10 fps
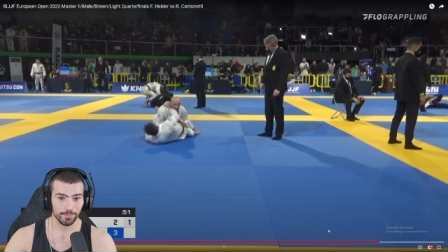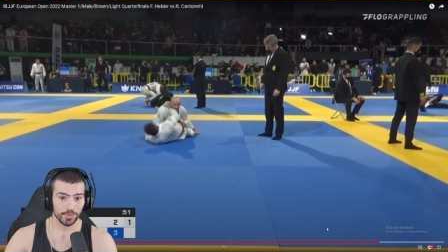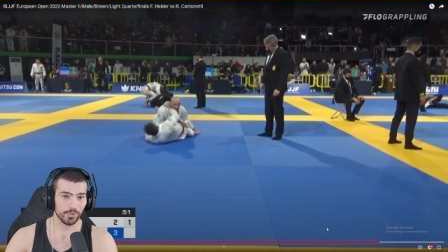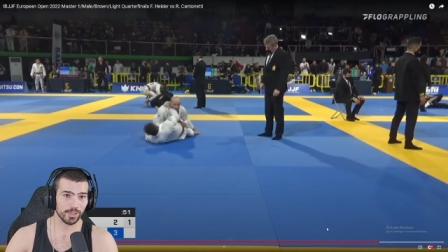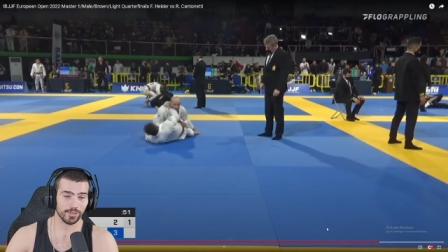
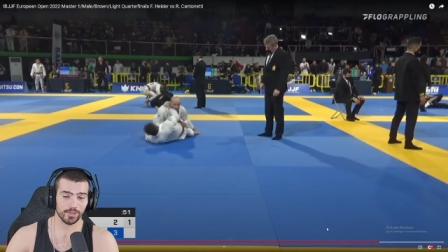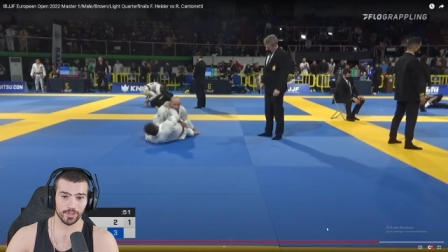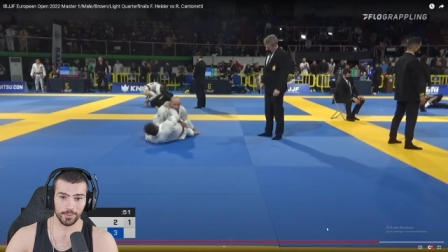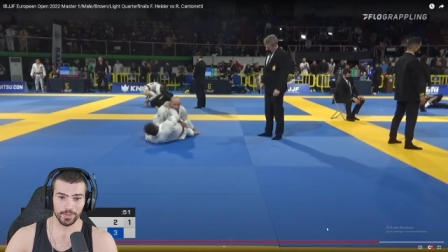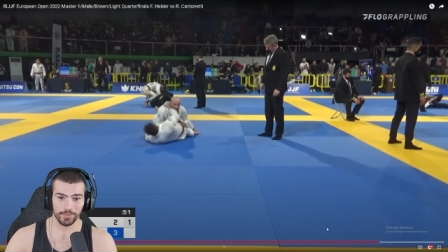You,
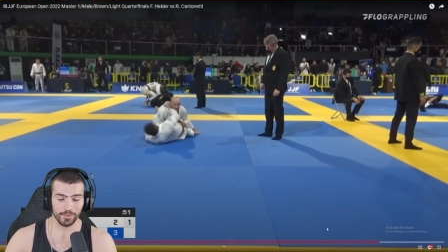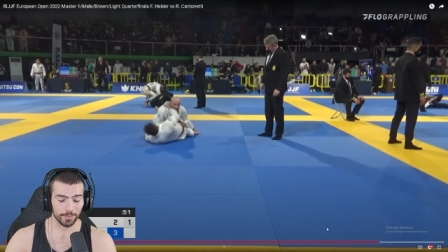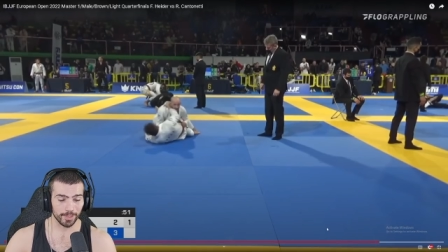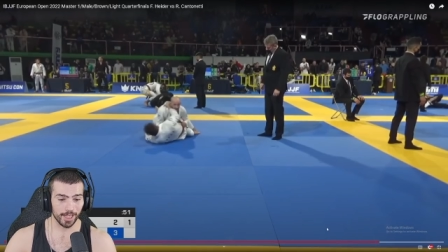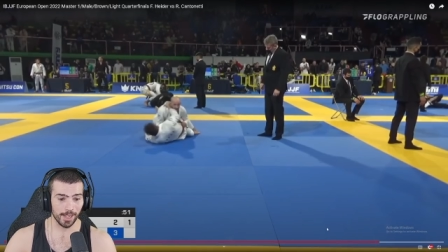I would have
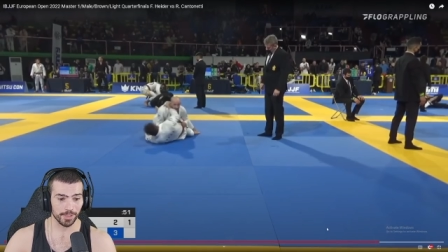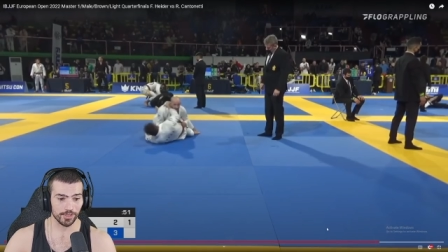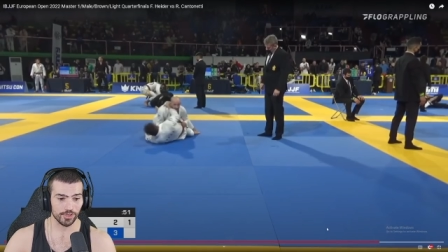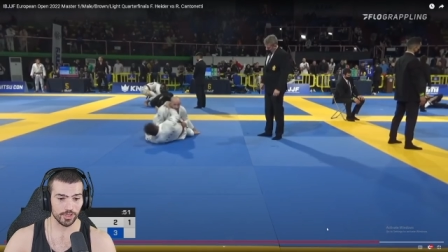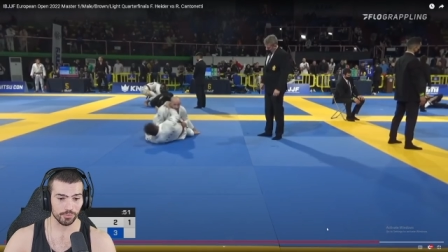even been happy to
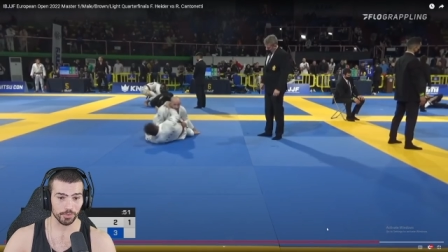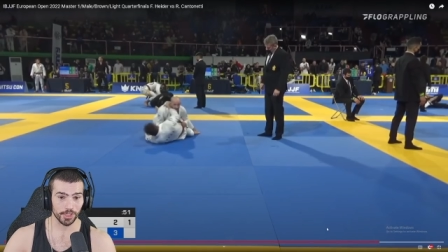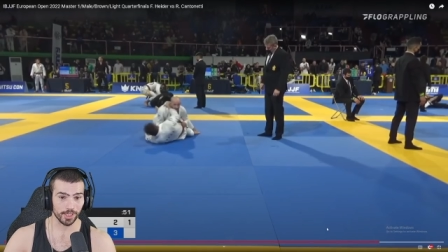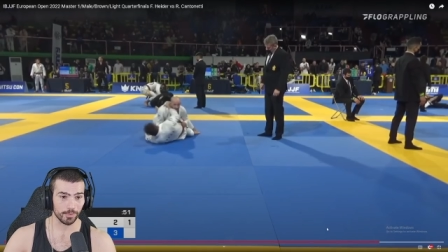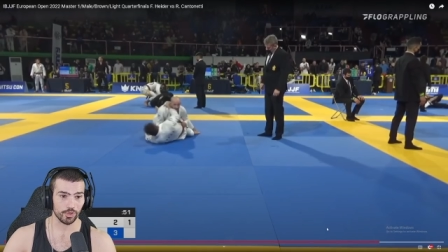see you run
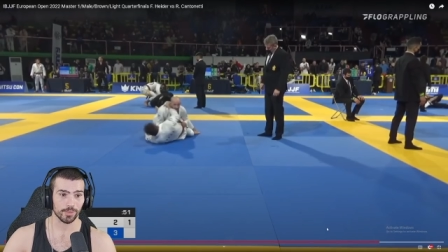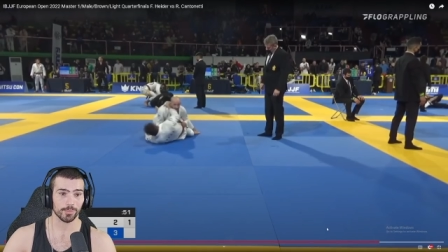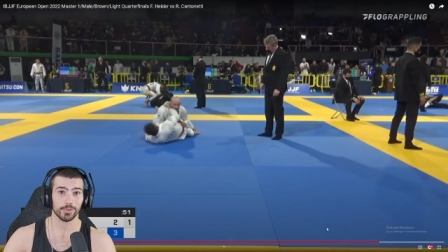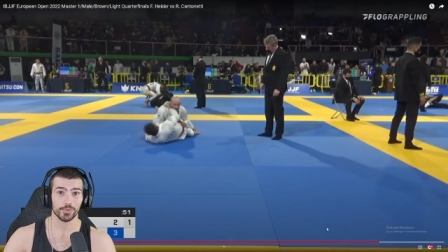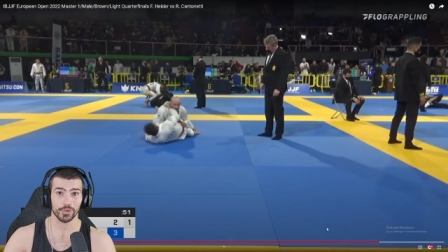at him and jump
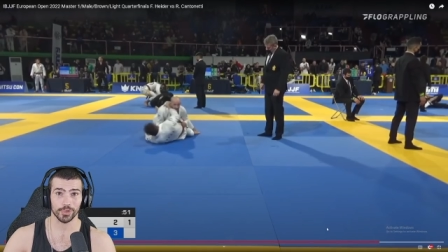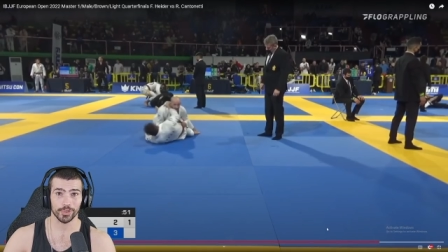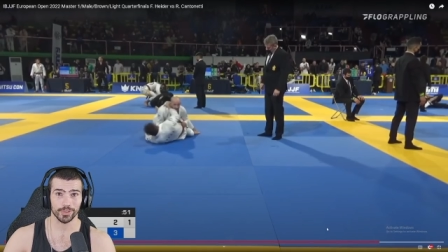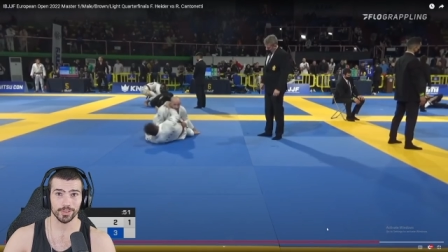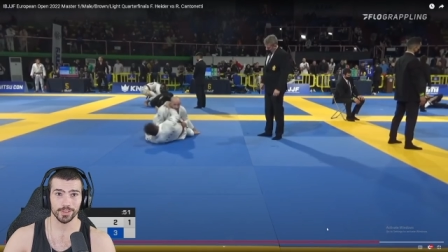close guard.